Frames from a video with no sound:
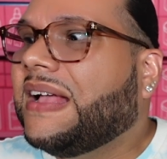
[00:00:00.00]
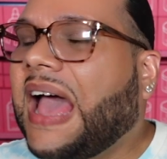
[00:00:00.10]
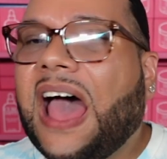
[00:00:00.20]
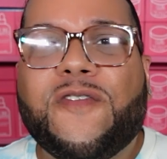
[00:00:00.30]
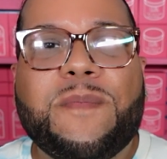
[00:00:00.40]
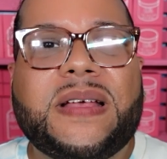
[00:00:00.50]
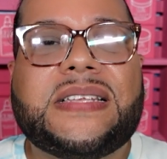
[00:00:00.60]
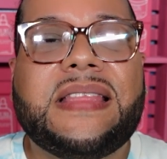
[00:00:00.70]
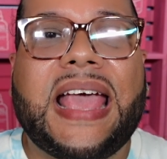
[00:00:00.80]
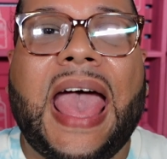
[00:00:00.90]
God forbid,
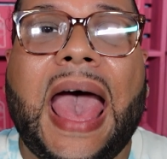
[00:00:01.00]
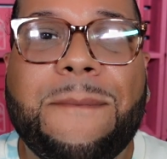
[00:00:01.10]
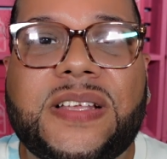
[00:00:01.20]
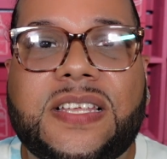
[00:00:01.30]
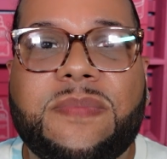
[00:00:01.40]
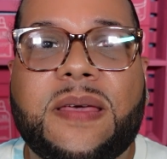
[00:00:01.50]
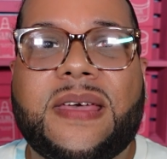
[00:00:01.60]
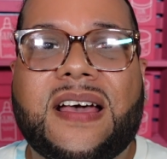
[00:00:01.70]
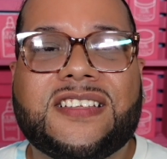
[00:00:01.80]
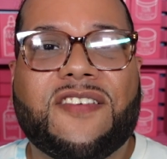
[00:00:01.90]
something happens to me
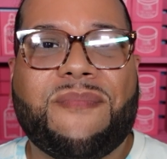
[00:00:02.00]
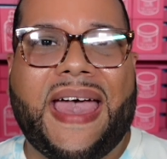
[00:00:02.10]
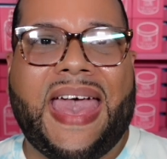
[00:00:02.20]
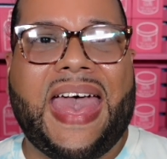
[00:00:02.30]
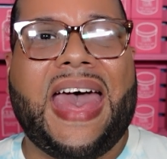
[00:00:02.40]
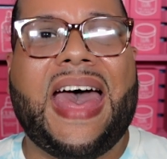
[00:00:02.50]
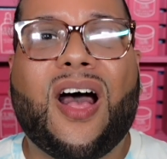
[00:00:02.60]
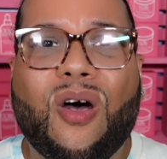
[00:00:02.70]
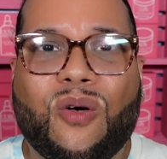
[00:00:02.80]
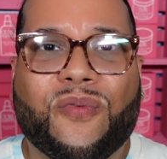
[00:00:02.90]
because of my
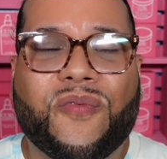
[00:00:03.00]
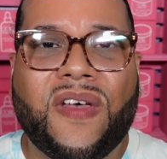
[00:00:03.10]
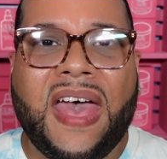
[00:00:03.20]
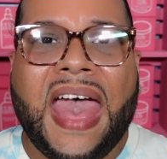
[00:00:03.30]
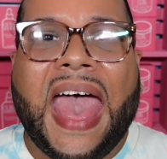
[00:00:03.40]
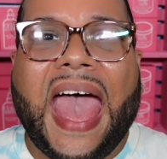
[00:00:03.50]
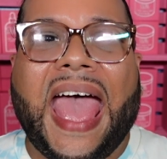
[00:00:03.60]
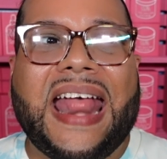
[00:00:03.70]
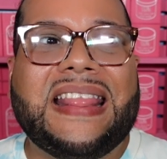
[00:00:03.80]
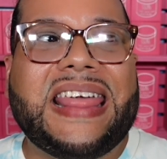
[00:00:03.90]
health
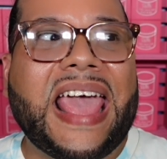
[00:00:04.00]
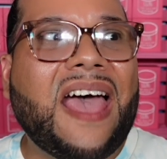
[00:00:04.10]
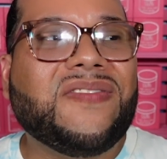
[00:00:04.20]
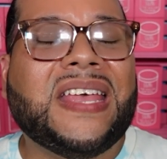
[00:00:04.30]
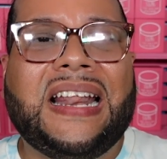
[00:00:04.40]
and they have to